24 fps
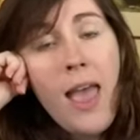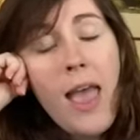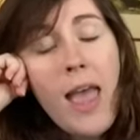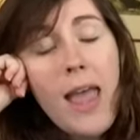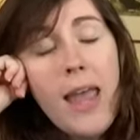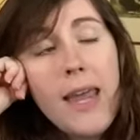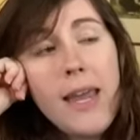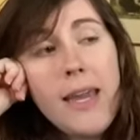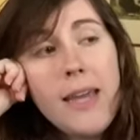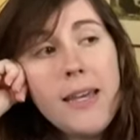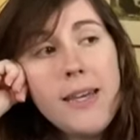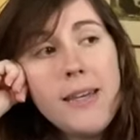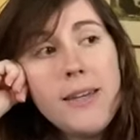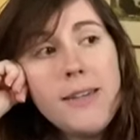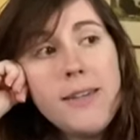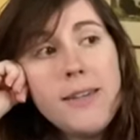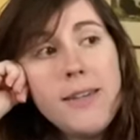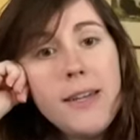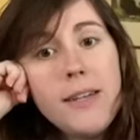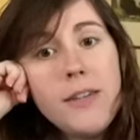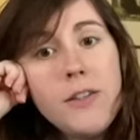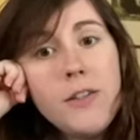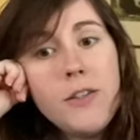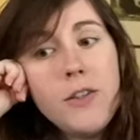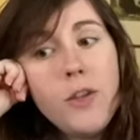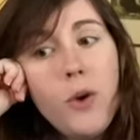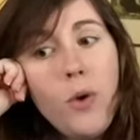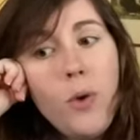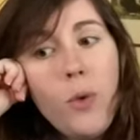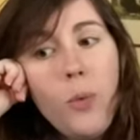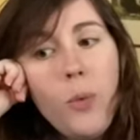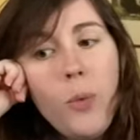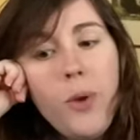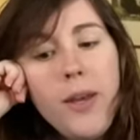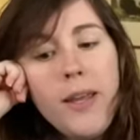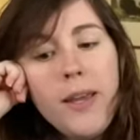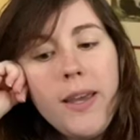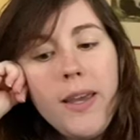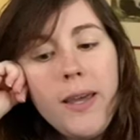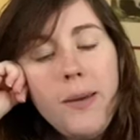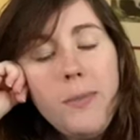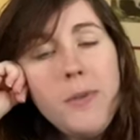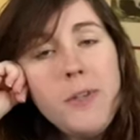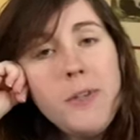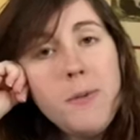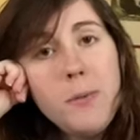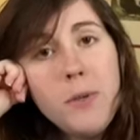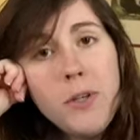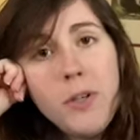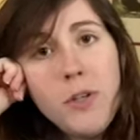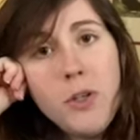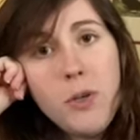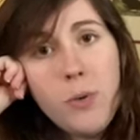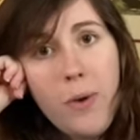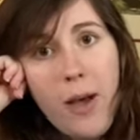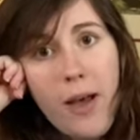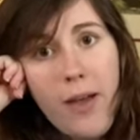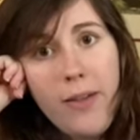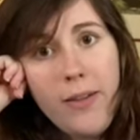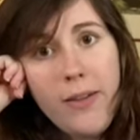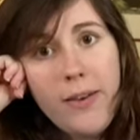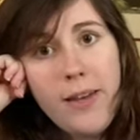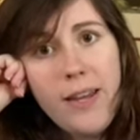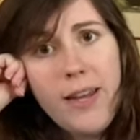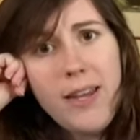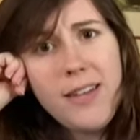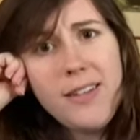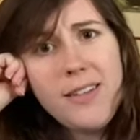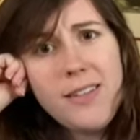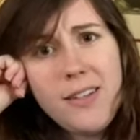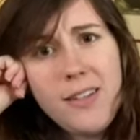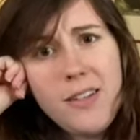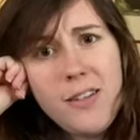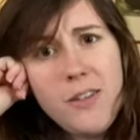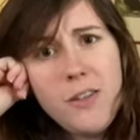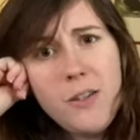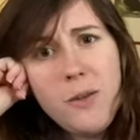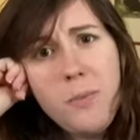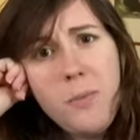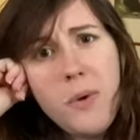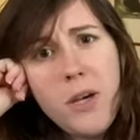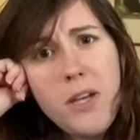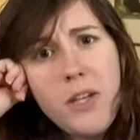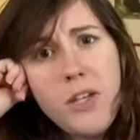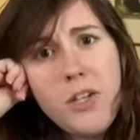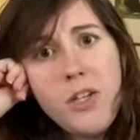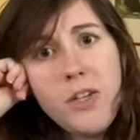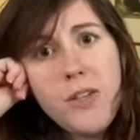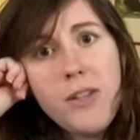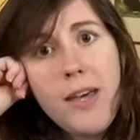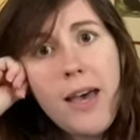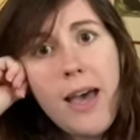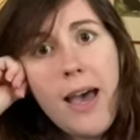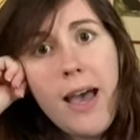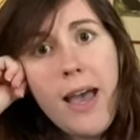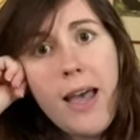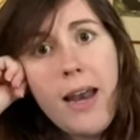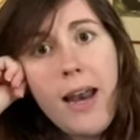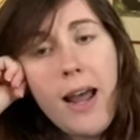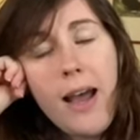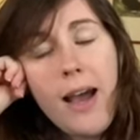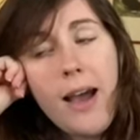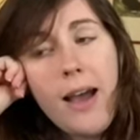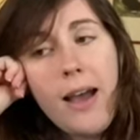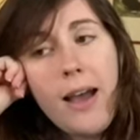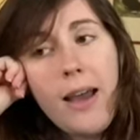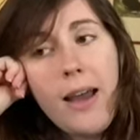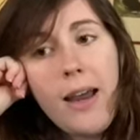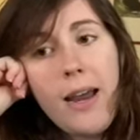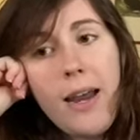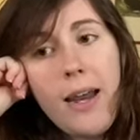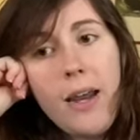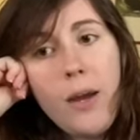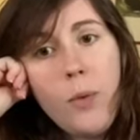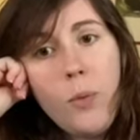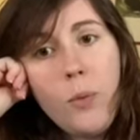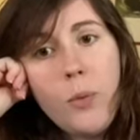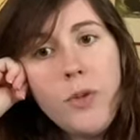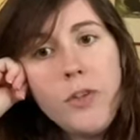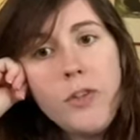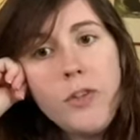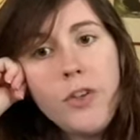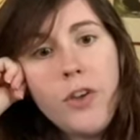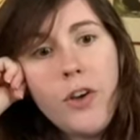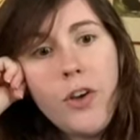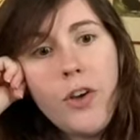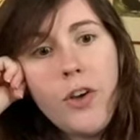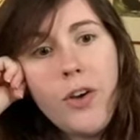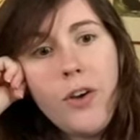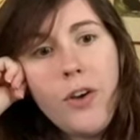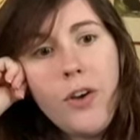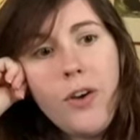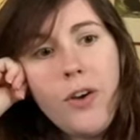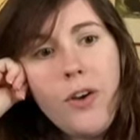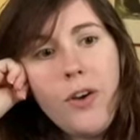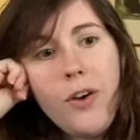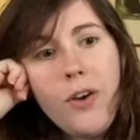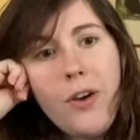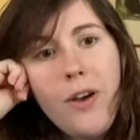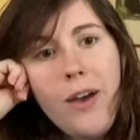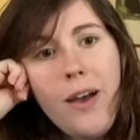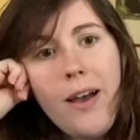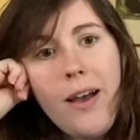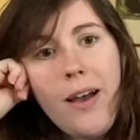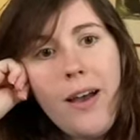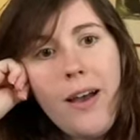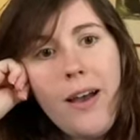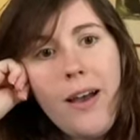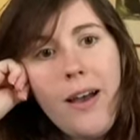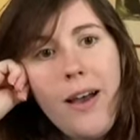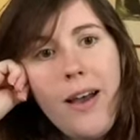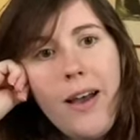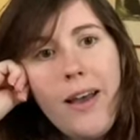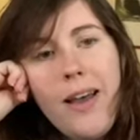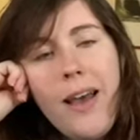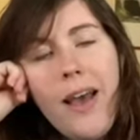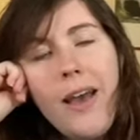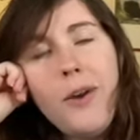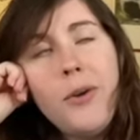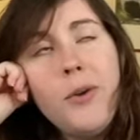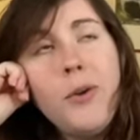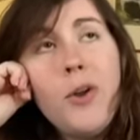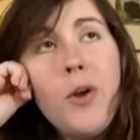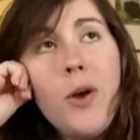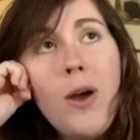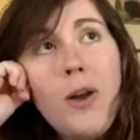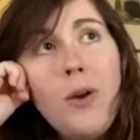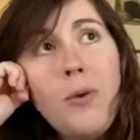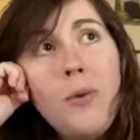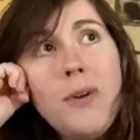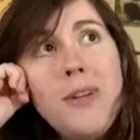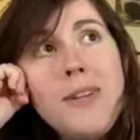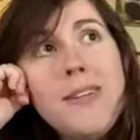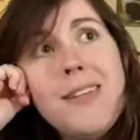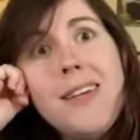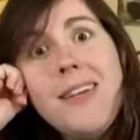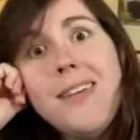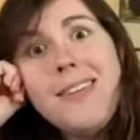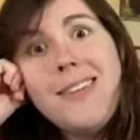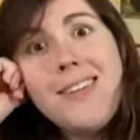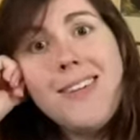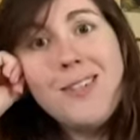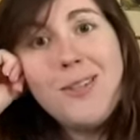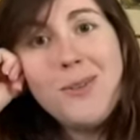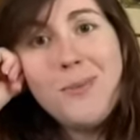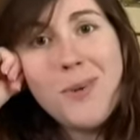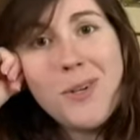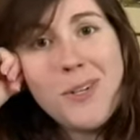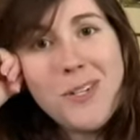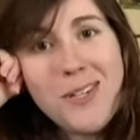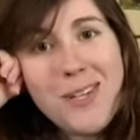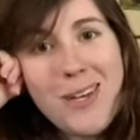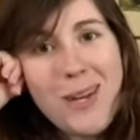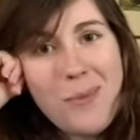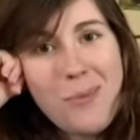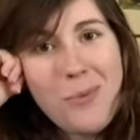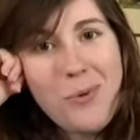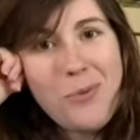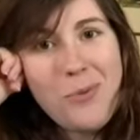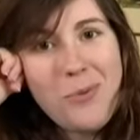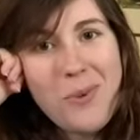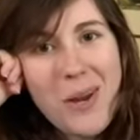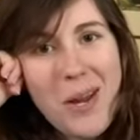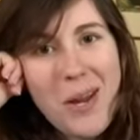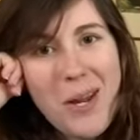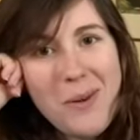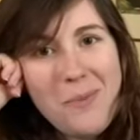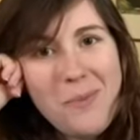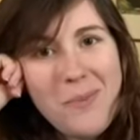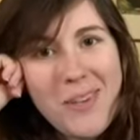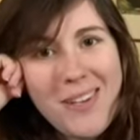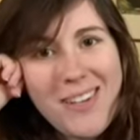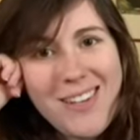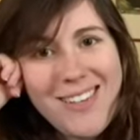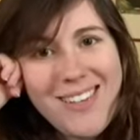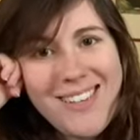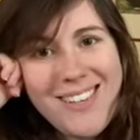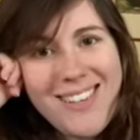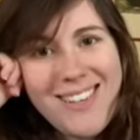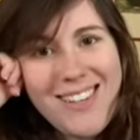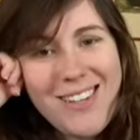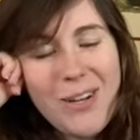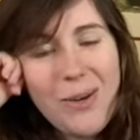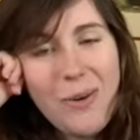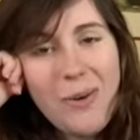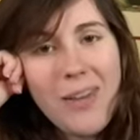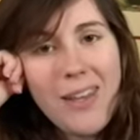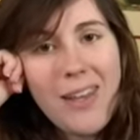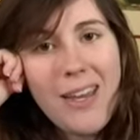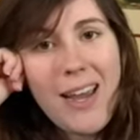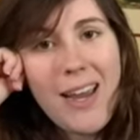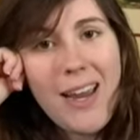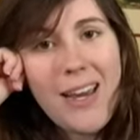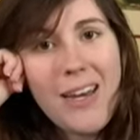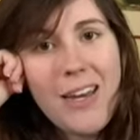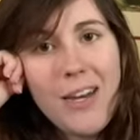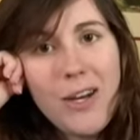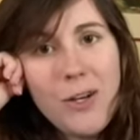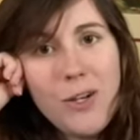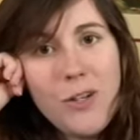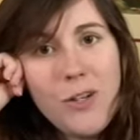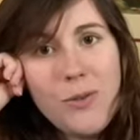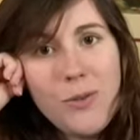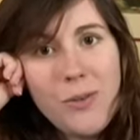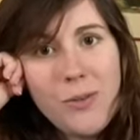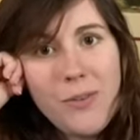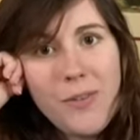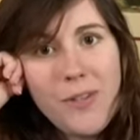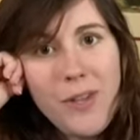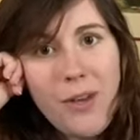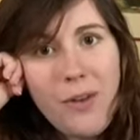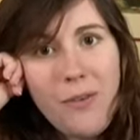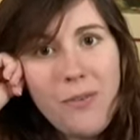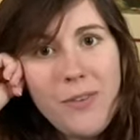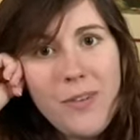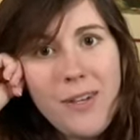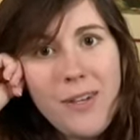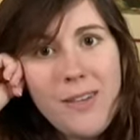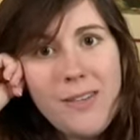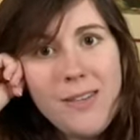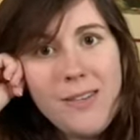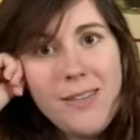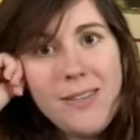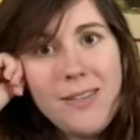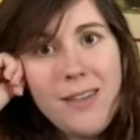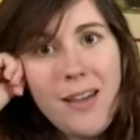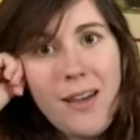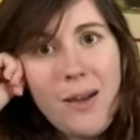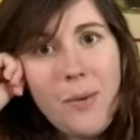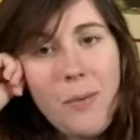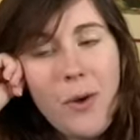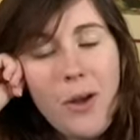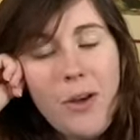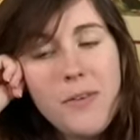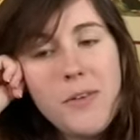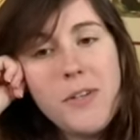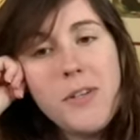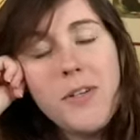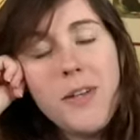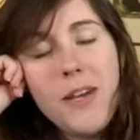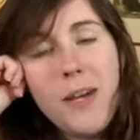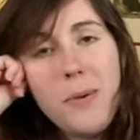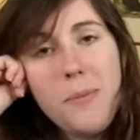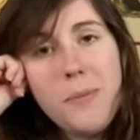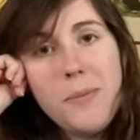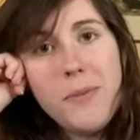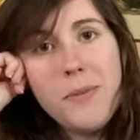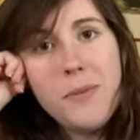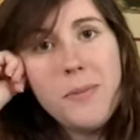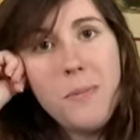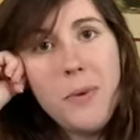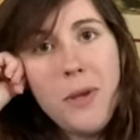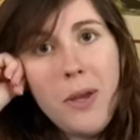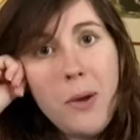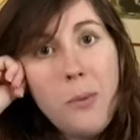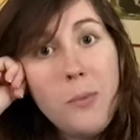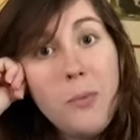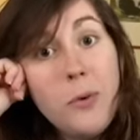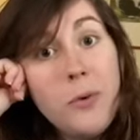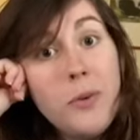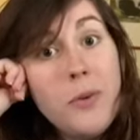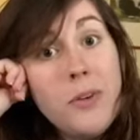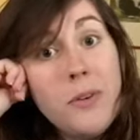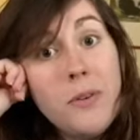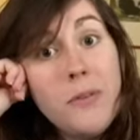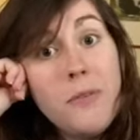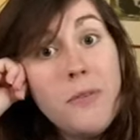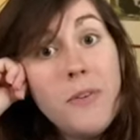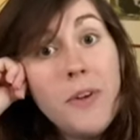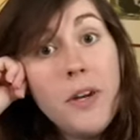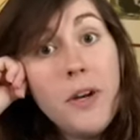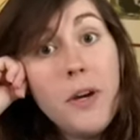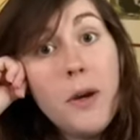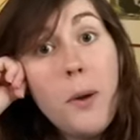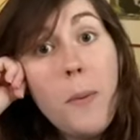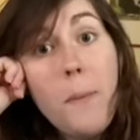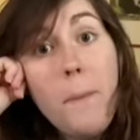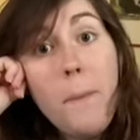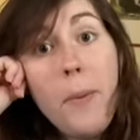And so when it came to spirituality, it's not so much that I was I, I don't know. I don't want to say it's not so much that I'm afraid because, you know, like hiding our true self does um, oftentimes become rooted in fear.